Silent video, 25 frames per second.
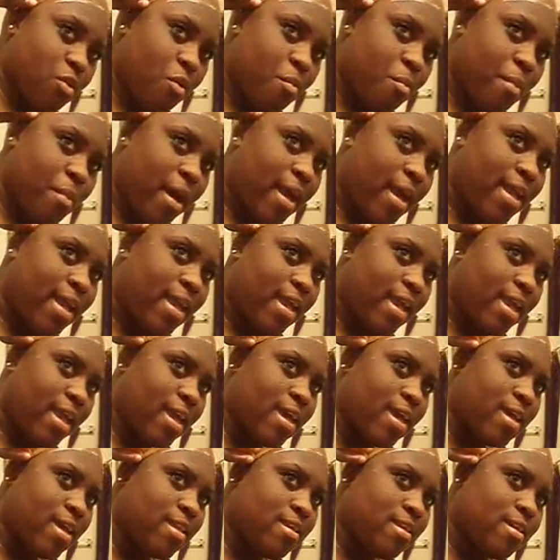on my
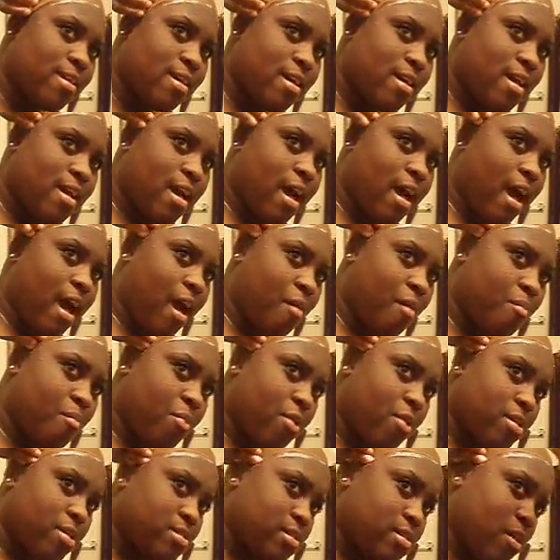head. I
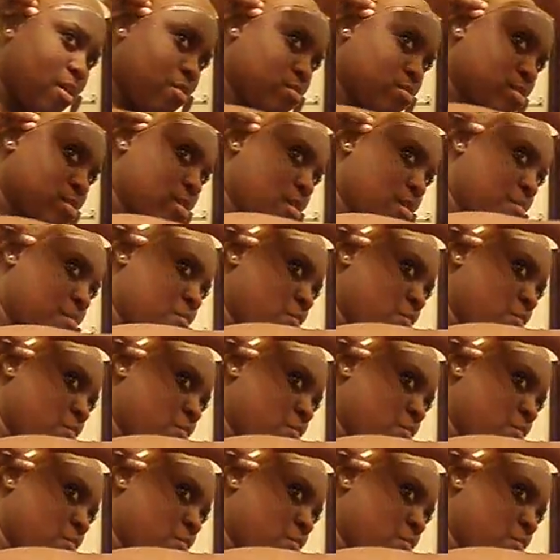bought a, a